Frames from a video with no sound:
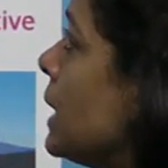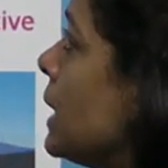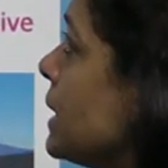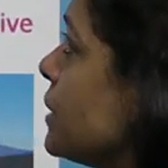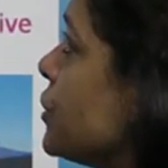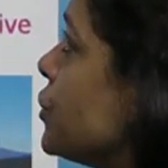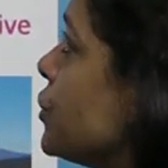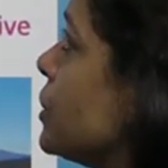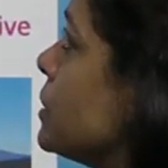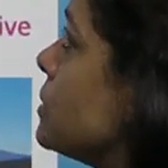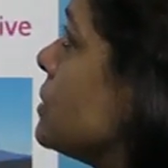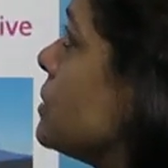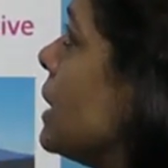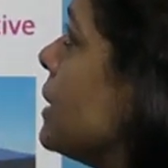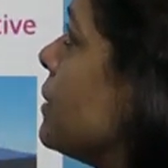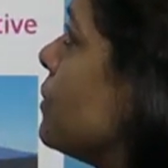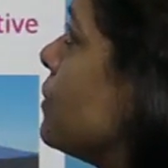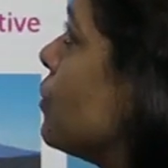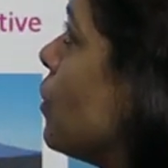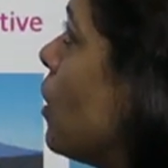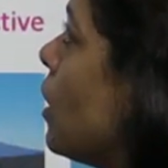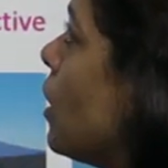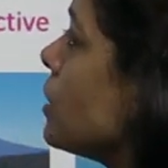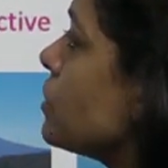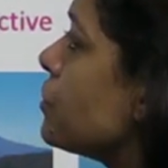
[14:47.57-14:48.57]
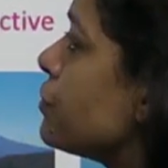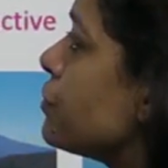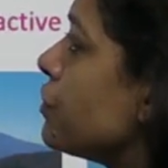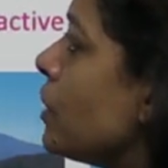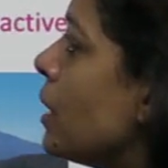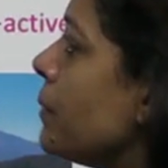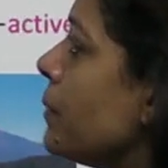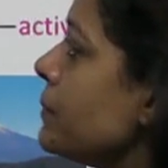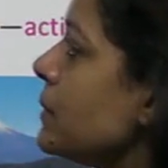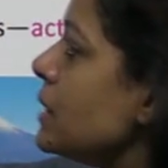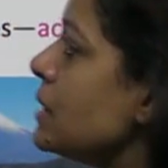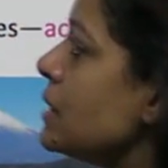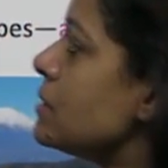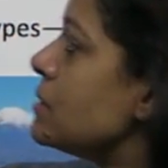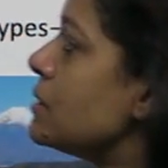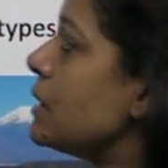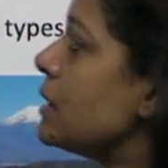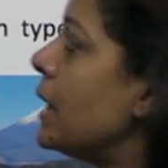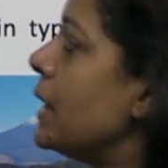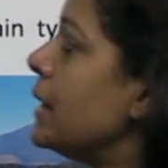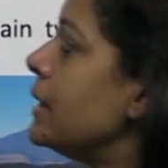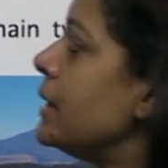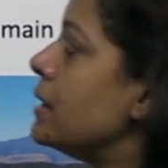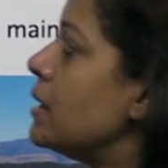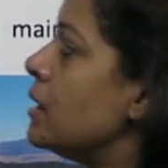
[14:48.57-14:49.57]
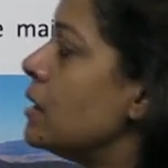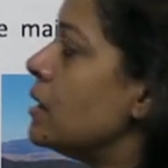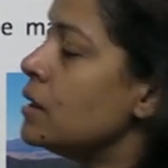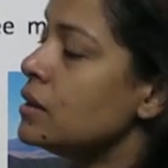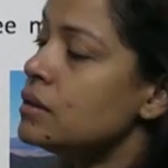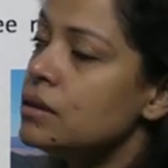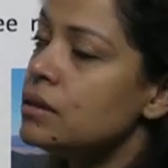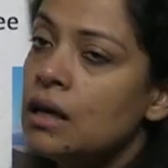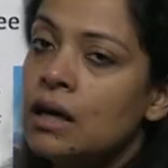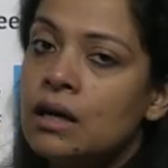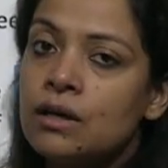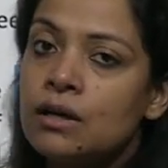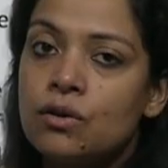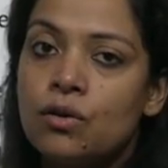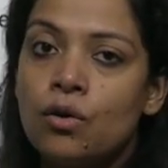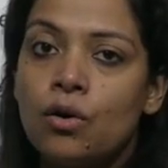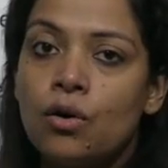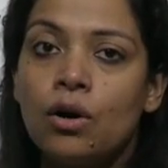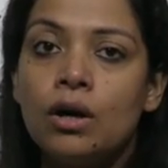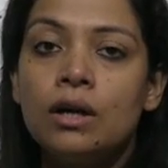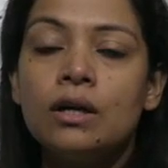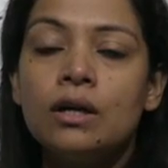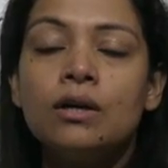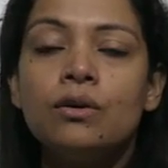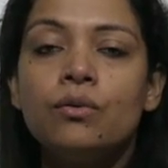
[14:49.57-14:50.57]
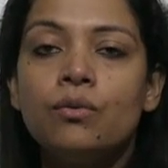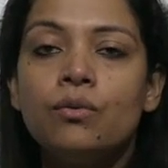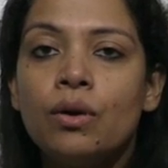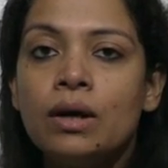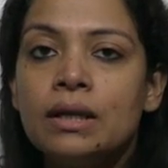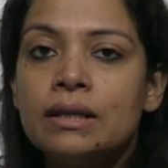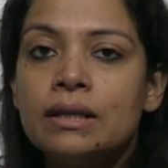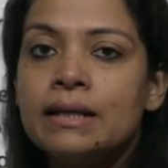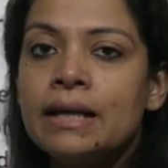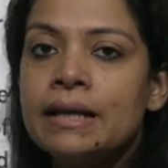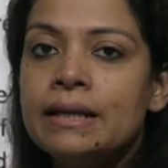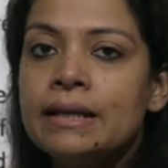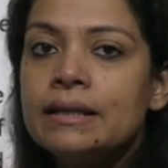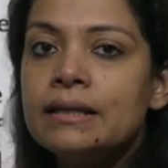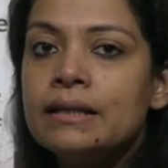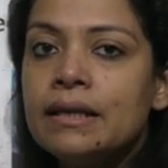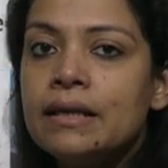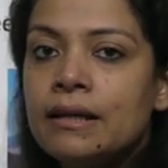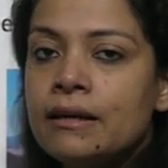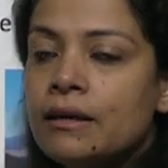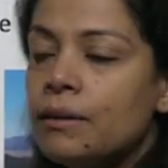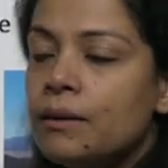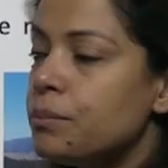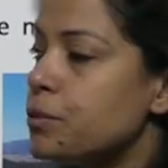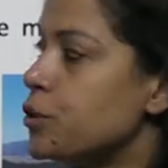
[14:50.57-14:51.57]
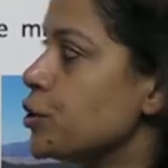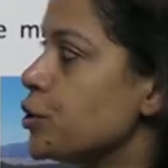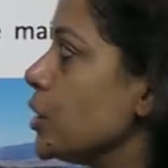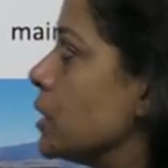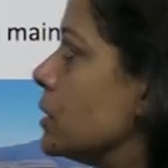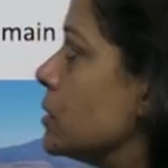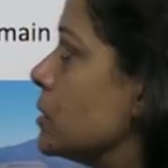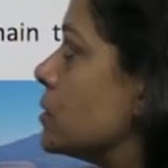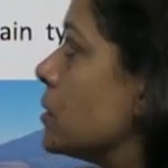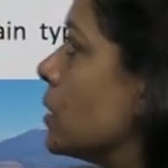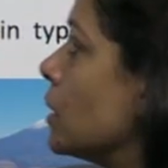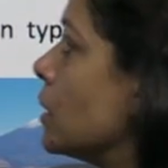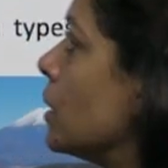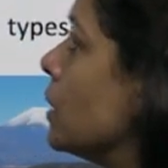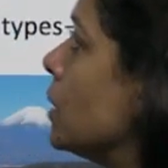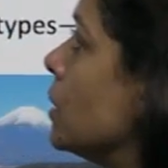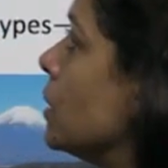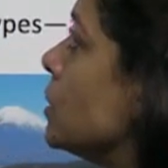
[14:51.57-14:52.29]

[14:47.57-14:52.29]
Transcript: ashes and rocks from the inside earth are called volcanic eruptions.